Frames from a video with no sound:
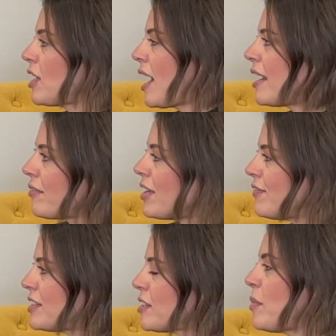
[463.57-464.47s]
kind of give
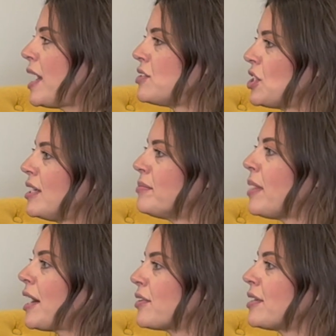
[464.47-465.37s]
it some edgy
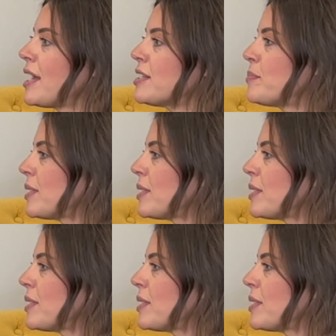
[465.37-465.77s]
modernness,